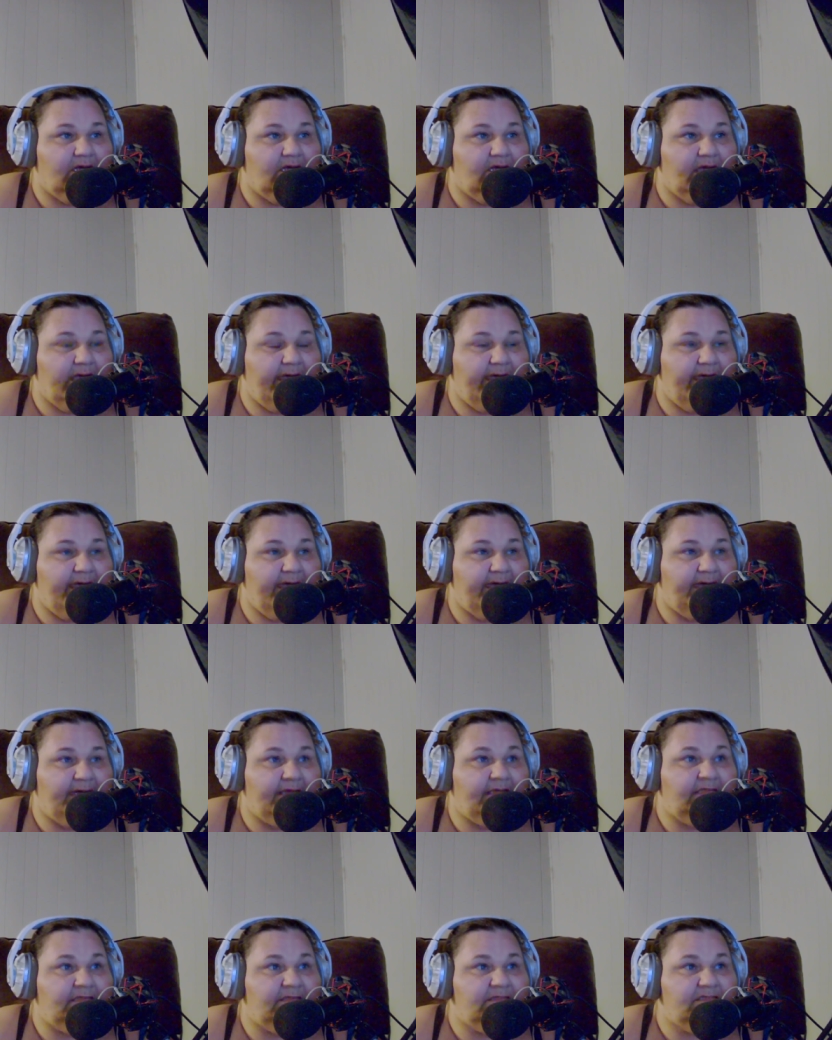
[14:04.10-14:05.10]

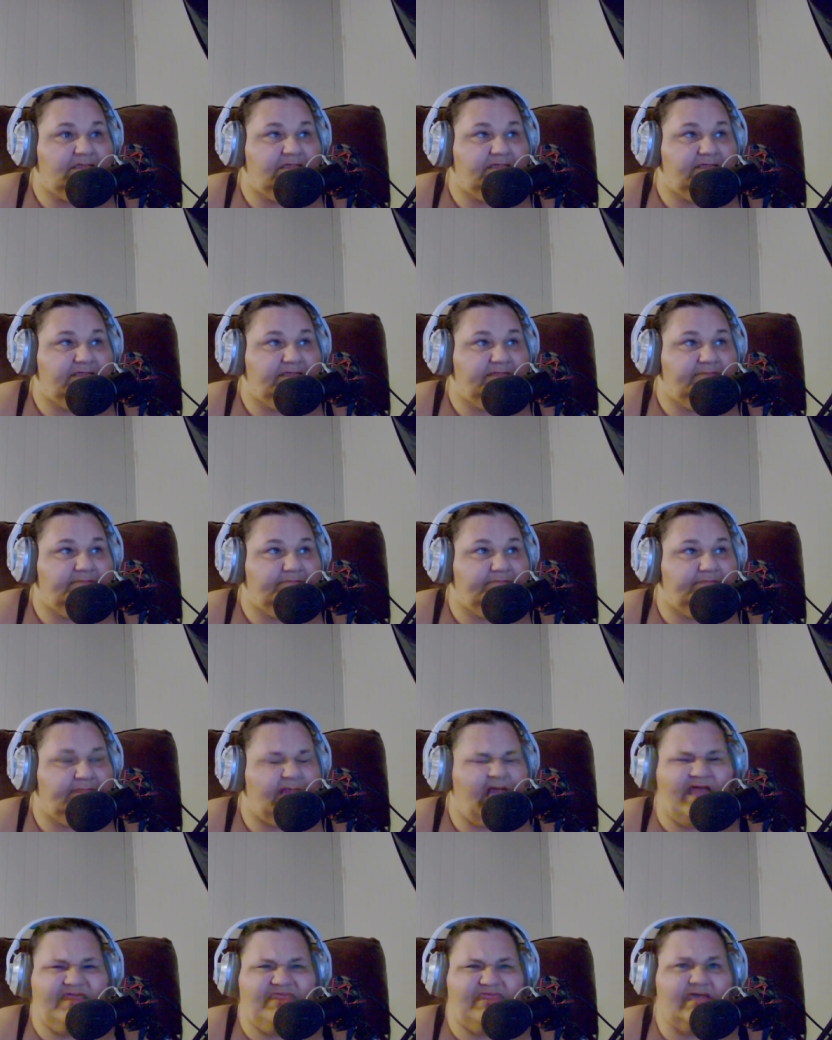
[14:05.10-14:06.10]
And
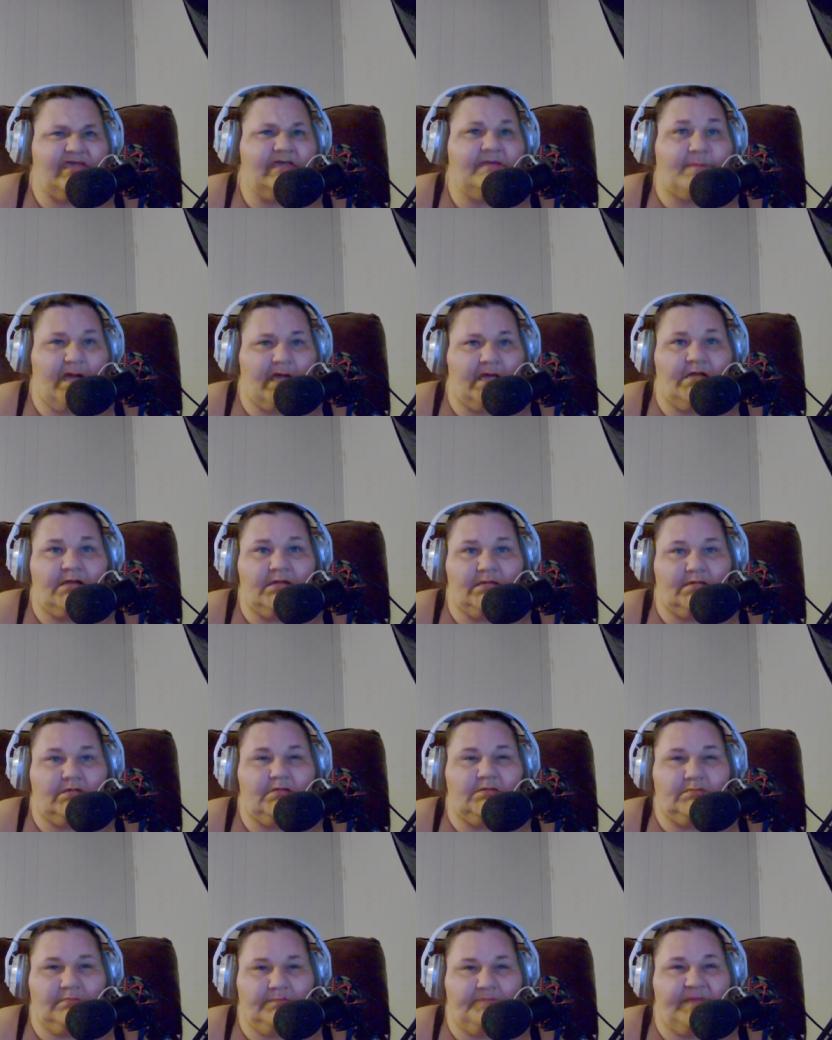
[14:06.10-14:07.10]
I think my
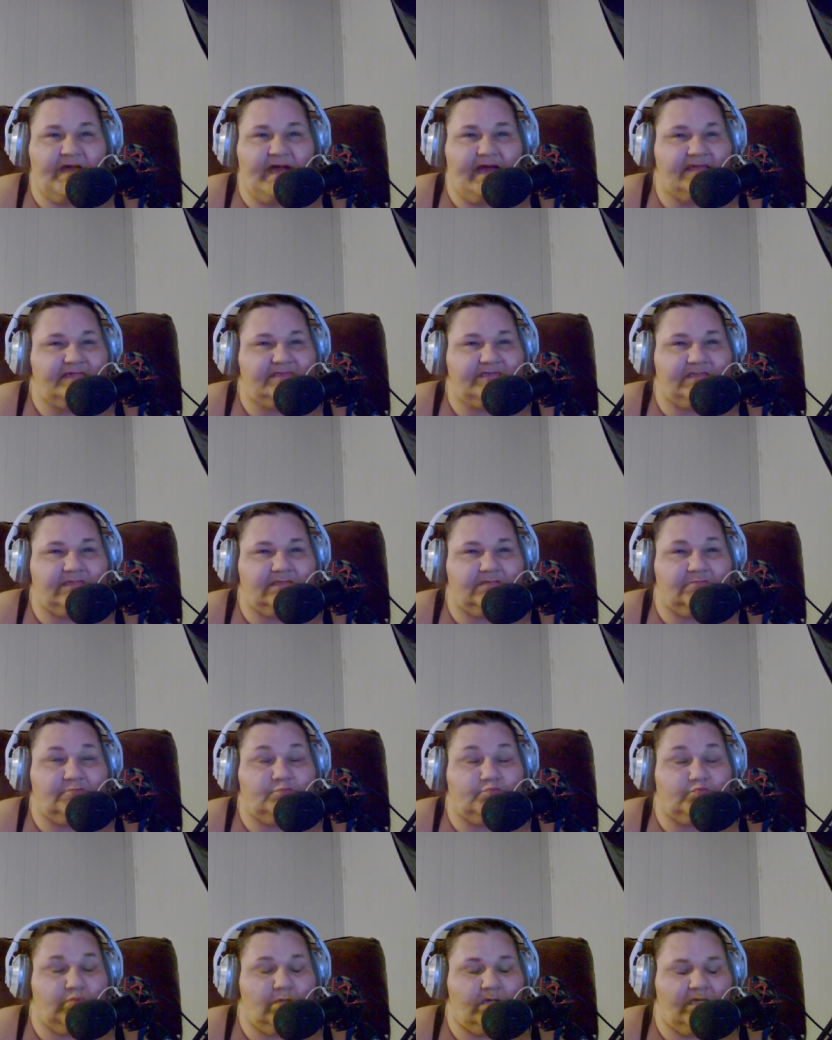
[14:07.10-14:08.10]
uncle passing
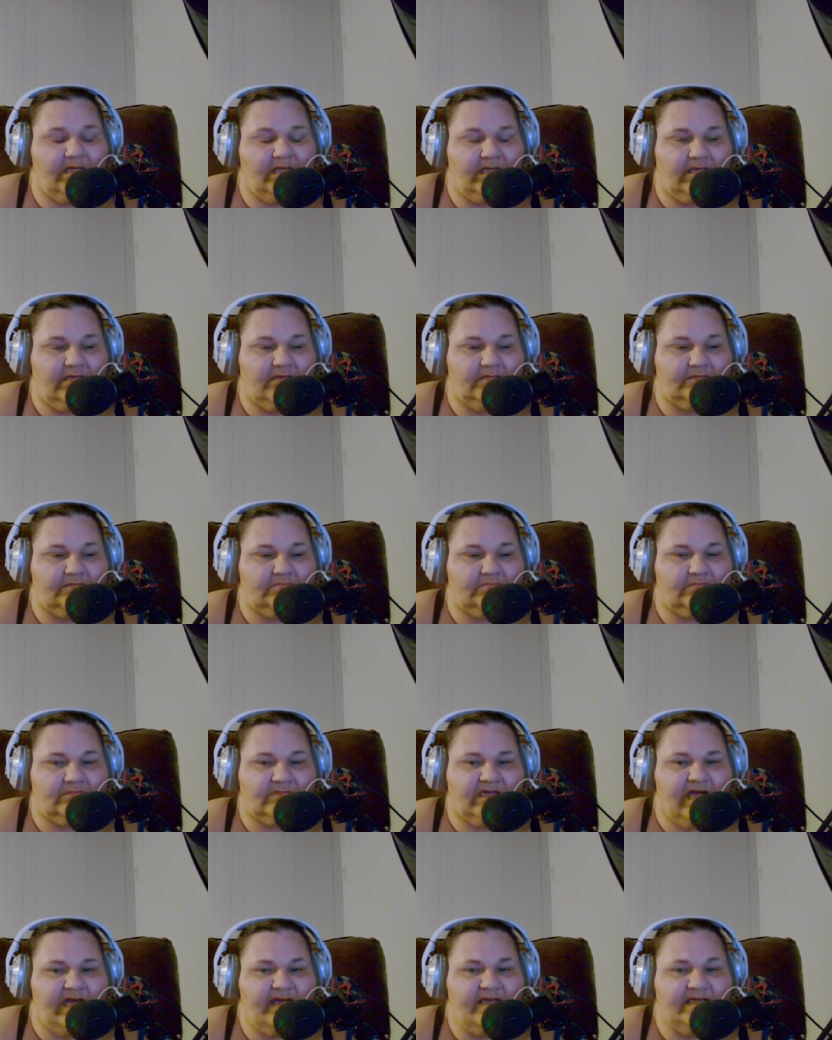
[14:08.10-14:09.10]
really
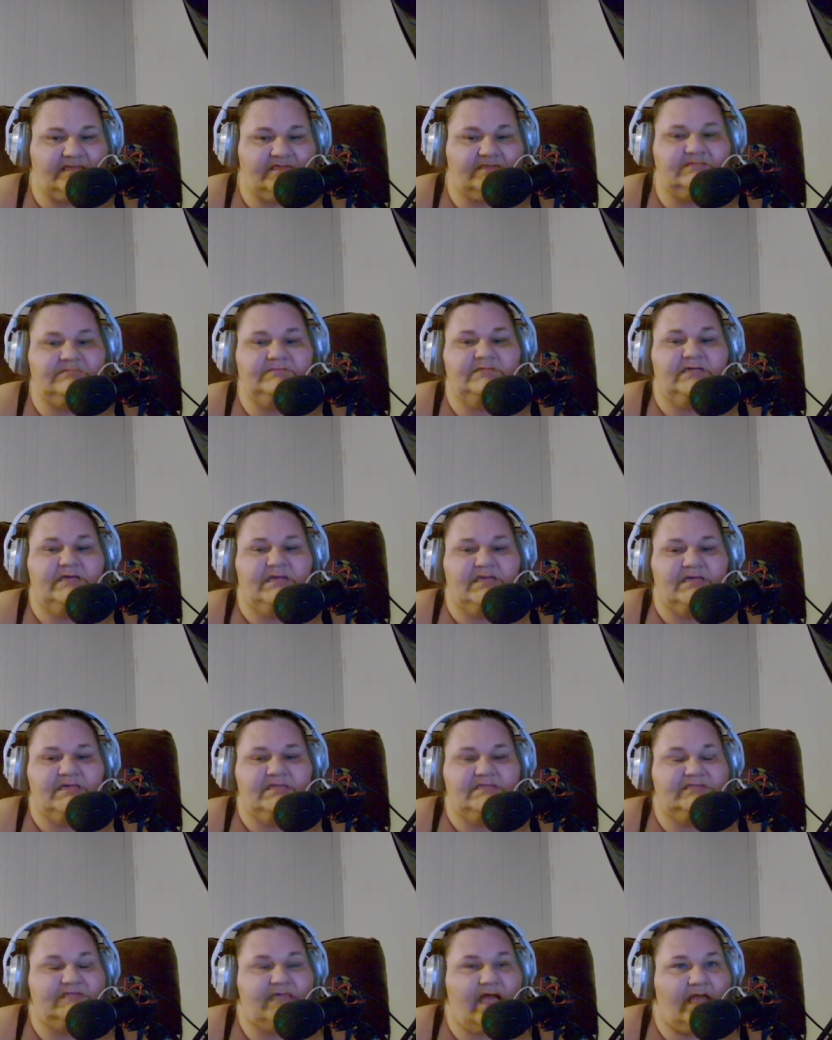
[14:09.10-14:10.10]
kind of
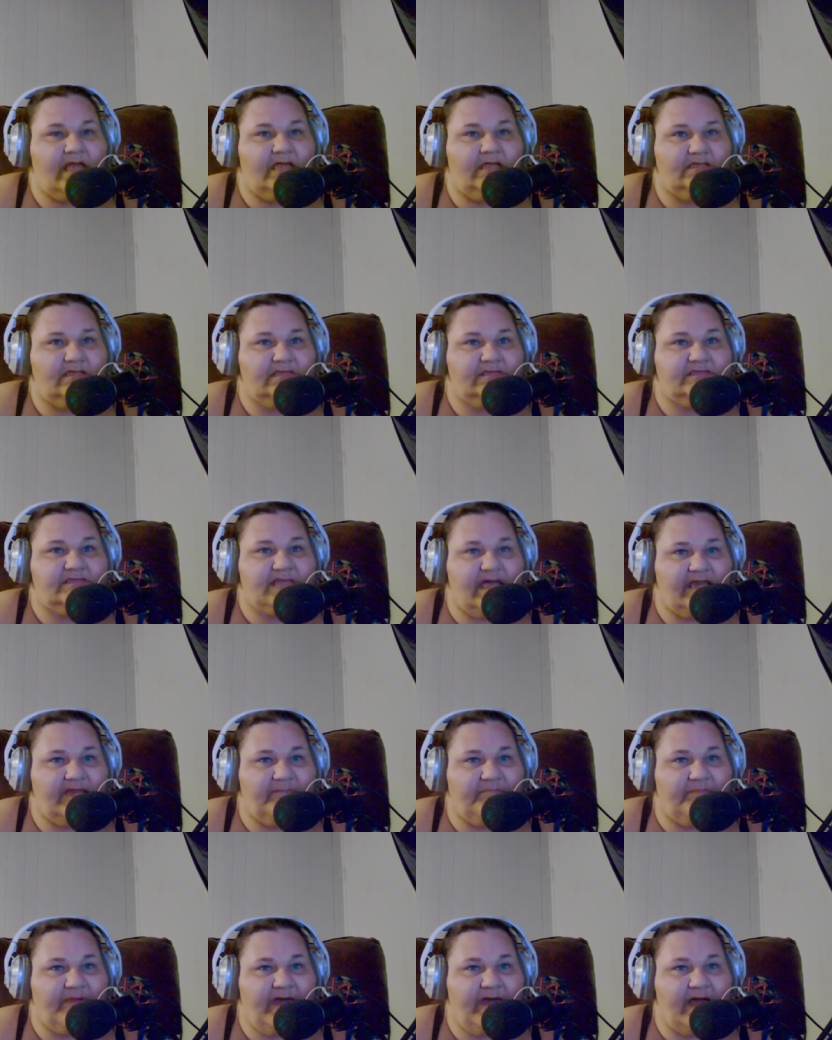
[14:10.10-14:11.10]
set, set it
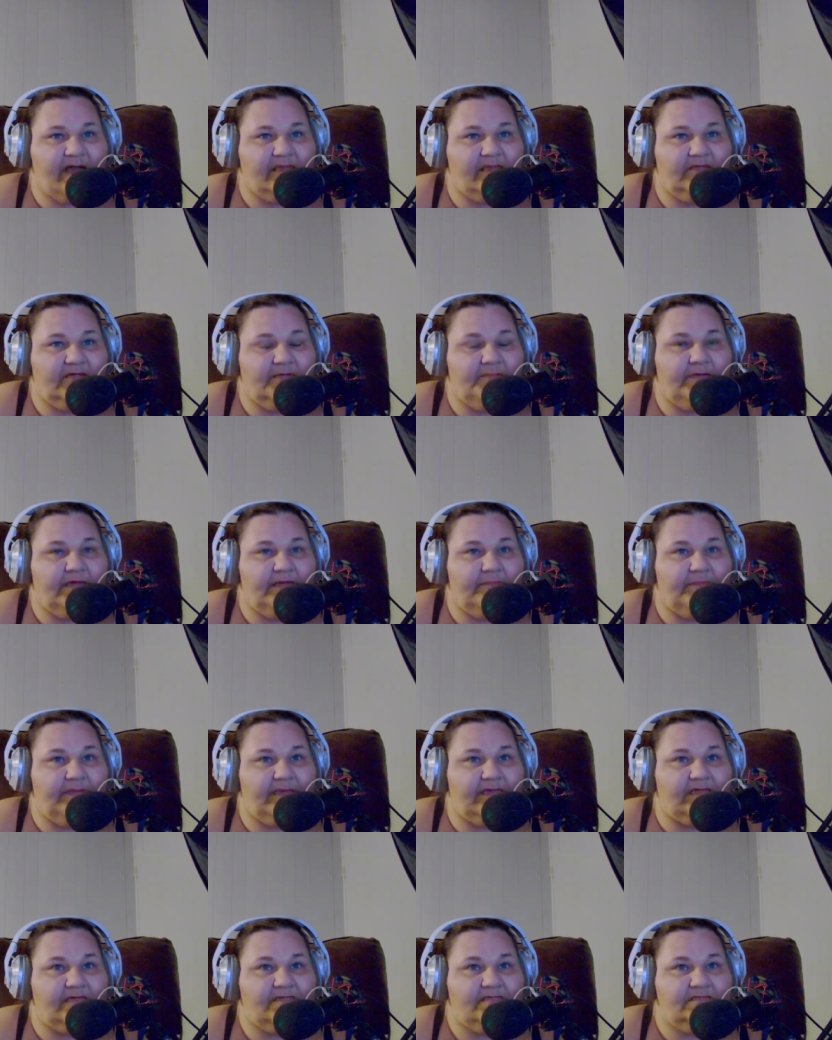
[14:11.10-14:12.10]
back a little bit
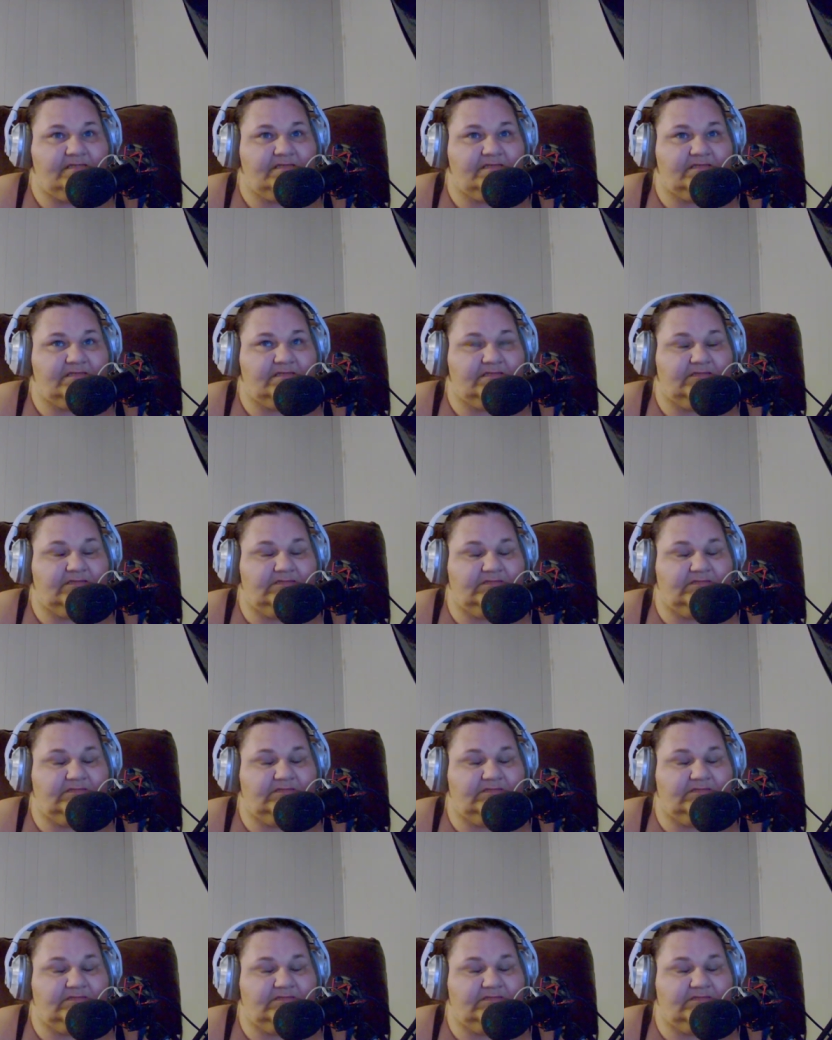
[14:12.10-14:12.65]
because,